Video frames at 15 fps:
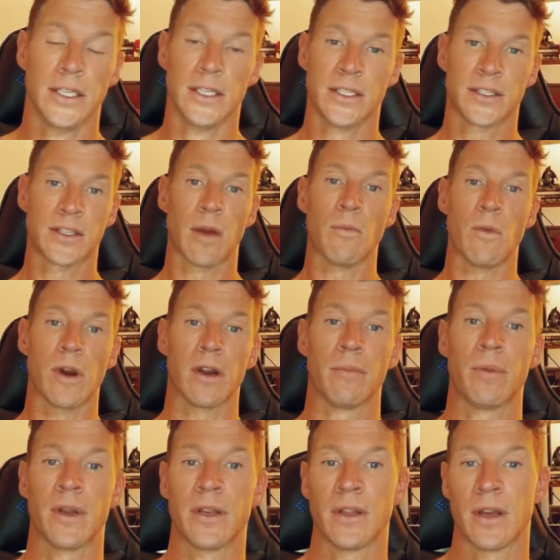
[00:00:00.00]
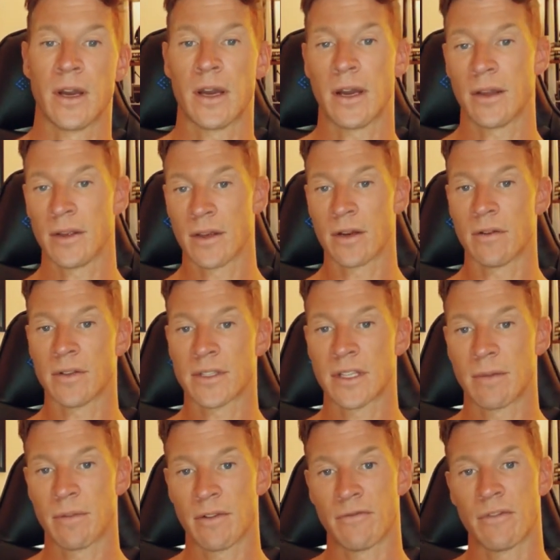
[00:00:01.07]
somewhere. But uh, you can always
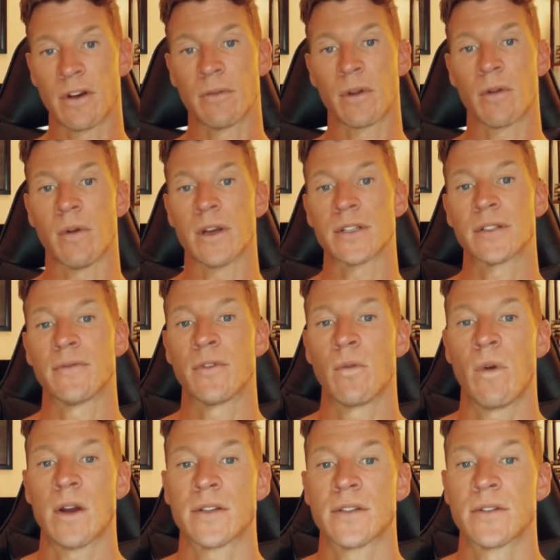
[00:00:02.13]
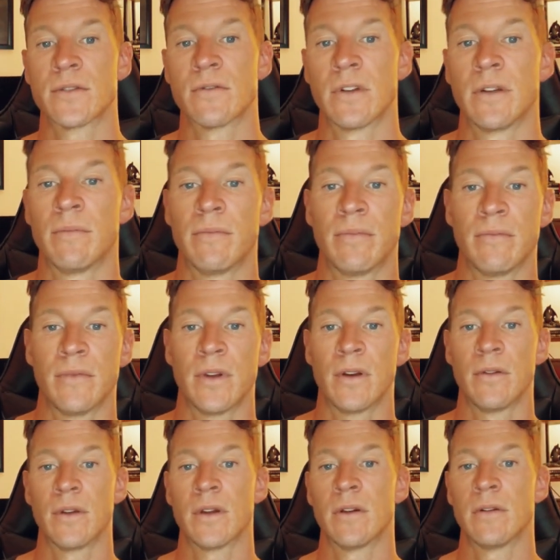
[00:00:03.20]
send me a friend request if you watch the stream. You
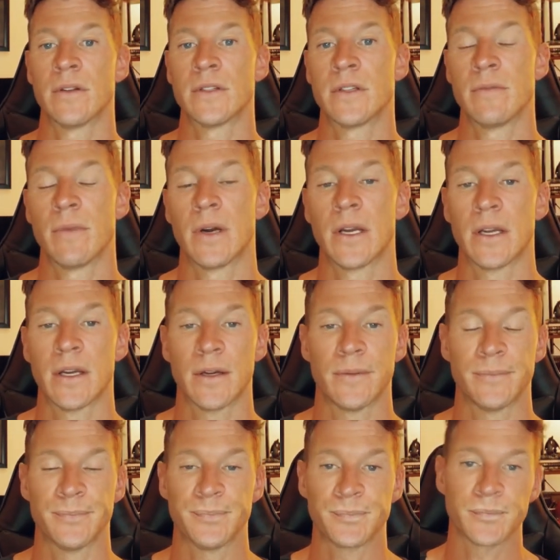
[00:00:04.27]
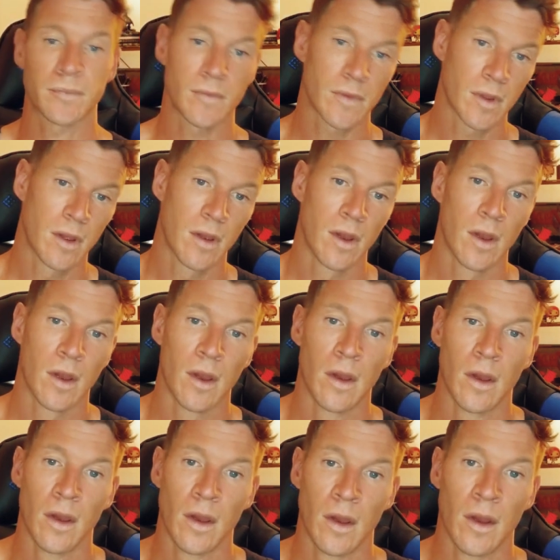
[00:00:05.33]
know, you can always see my um,
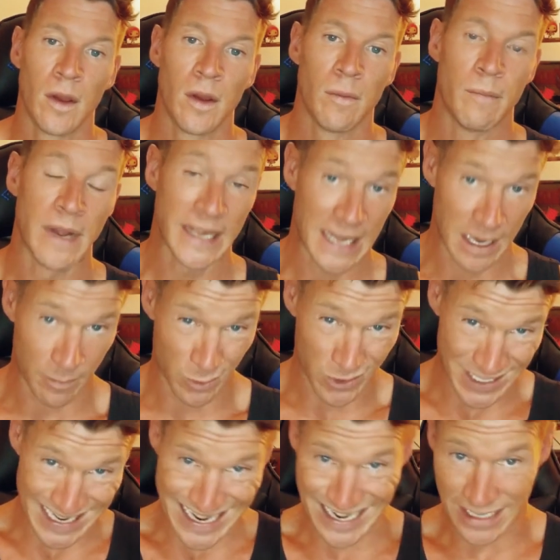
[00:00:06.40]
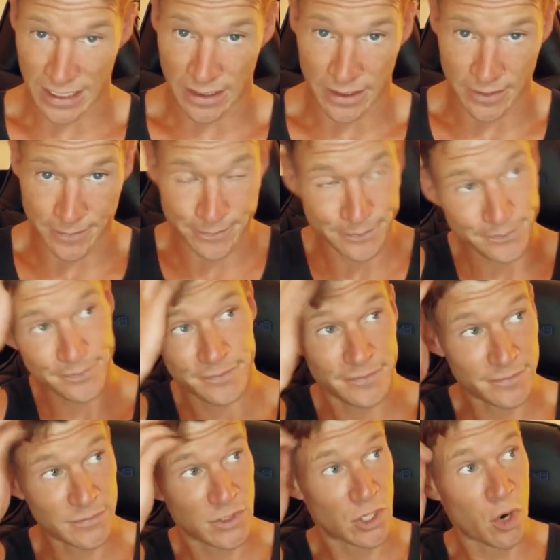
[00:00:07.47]
my gamer tag in the
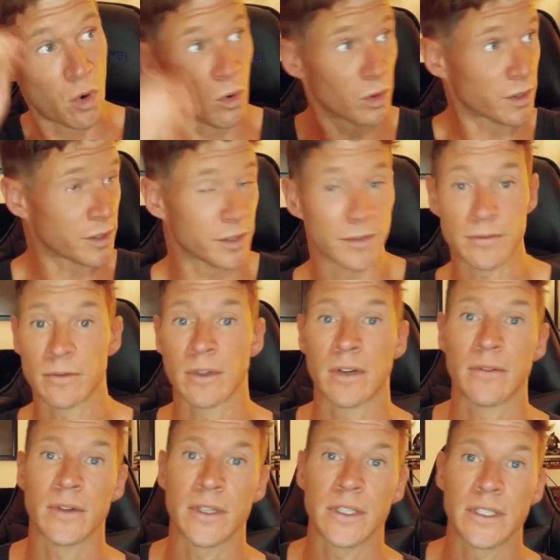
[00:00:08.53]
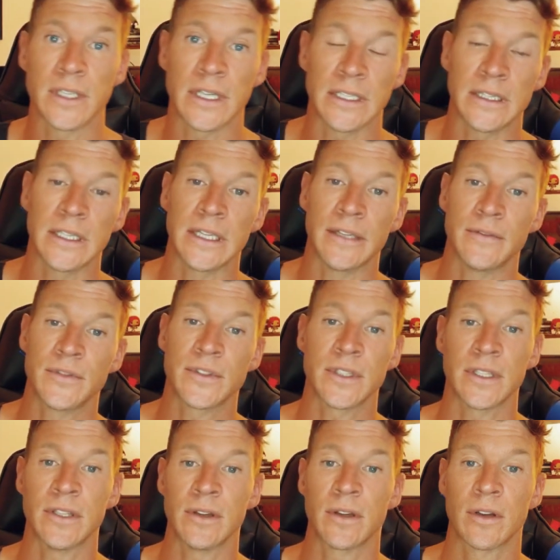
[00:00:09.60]
corner wherever it, it lives,
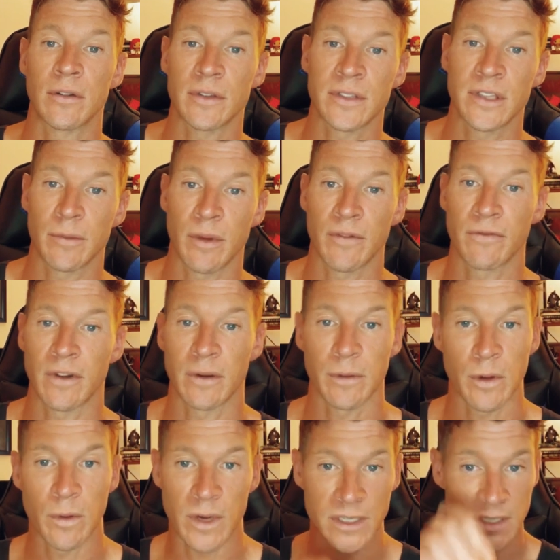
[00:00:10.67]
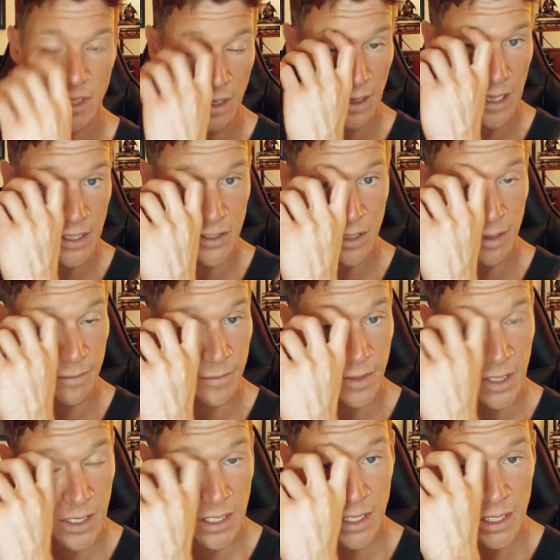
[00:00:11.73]
and you can always send me a friend request and I'll add you up,
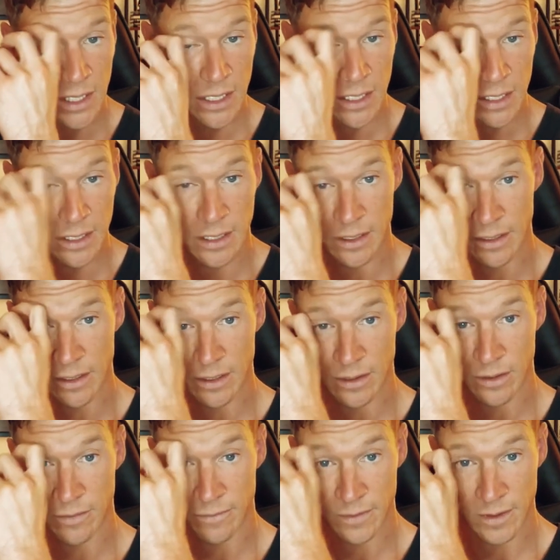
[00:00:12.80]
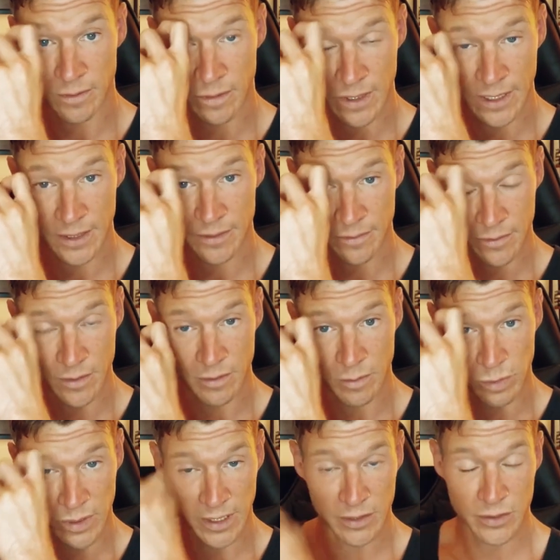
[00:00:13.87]
and uh, hopefully when I do a
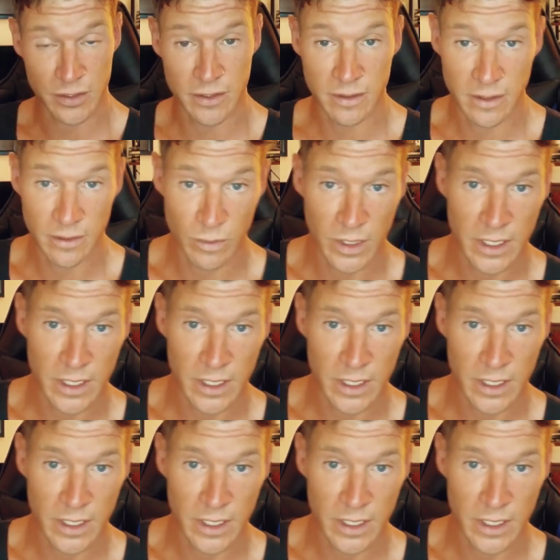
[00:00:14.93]
player stream we